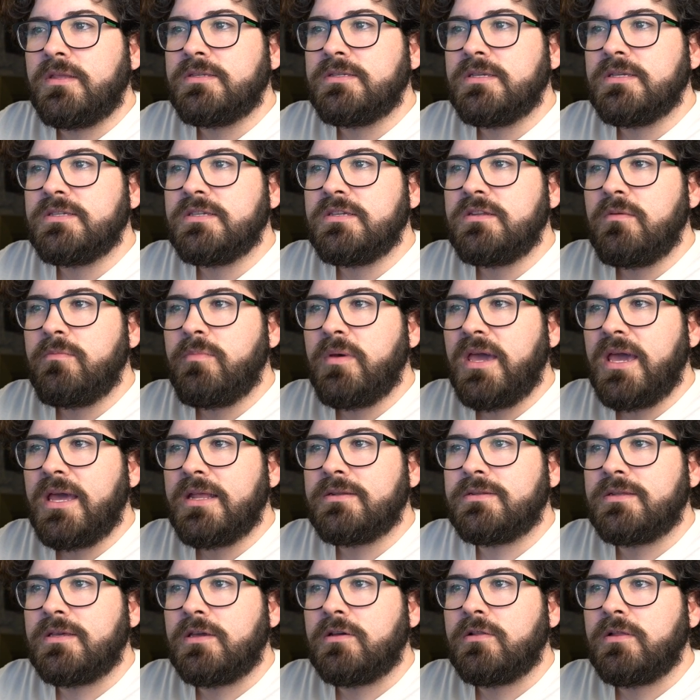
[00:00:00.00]
this isn't a
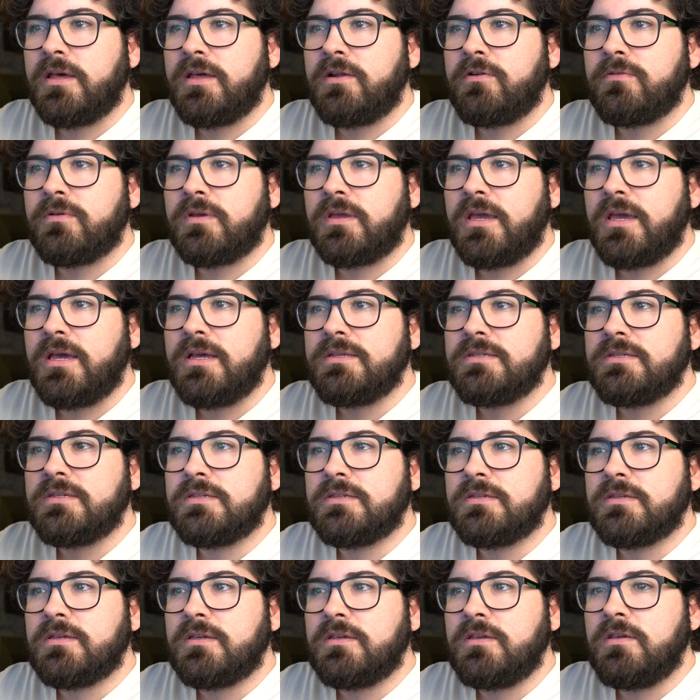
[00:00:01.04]
bad deal, I don't
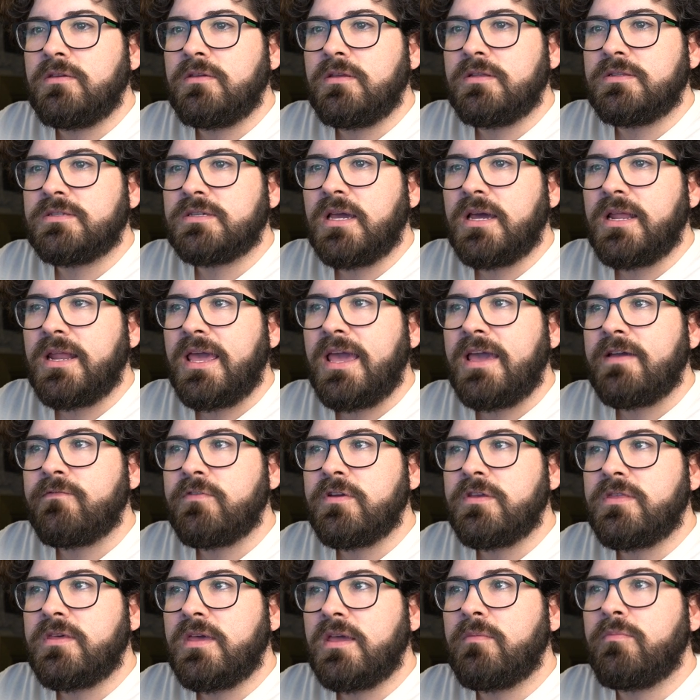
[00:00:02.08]
guess. It's got
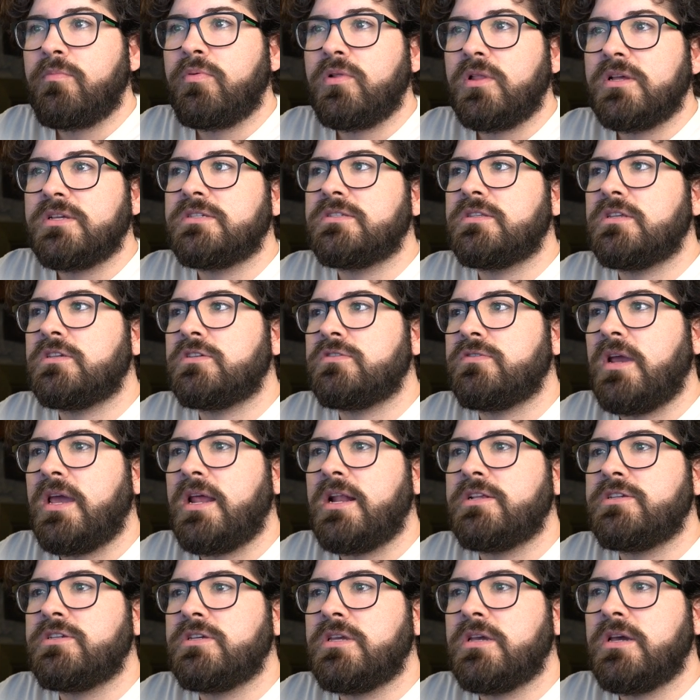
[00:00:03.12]
everything plus the
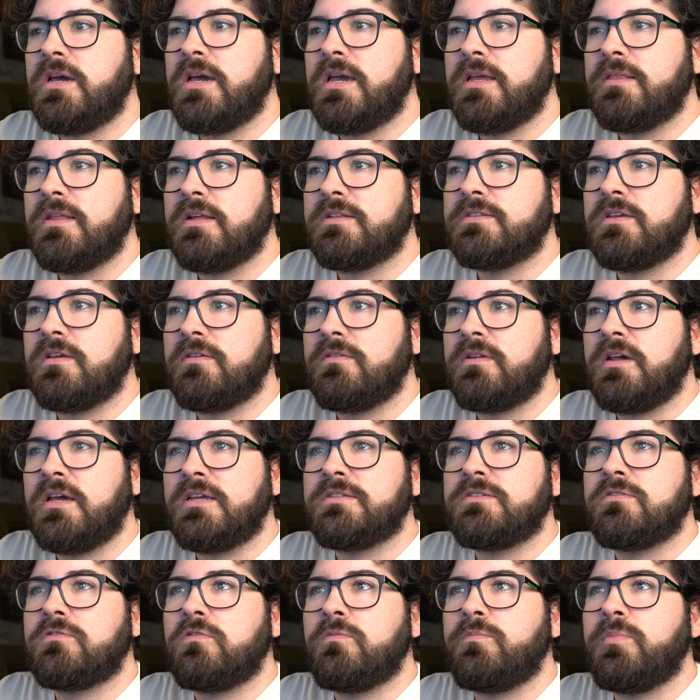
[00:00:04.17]
strategy guide. That's a
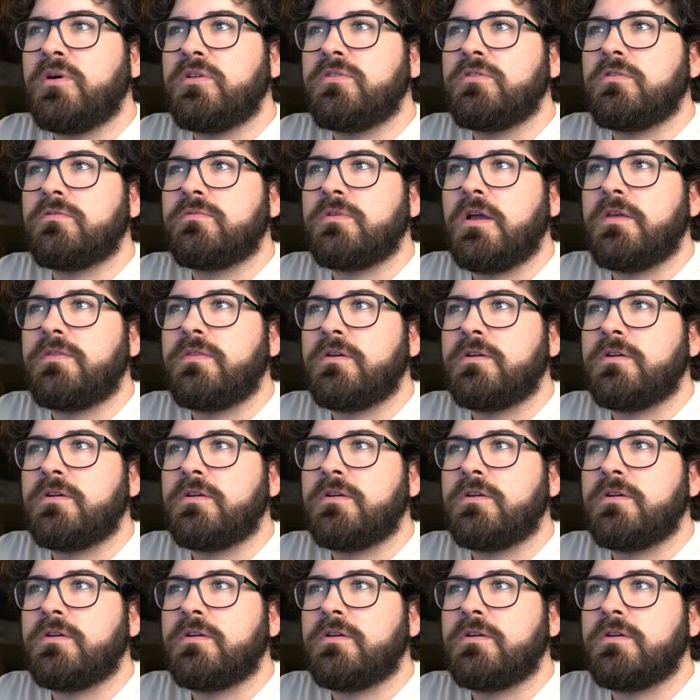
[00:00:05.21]
nice little bundle right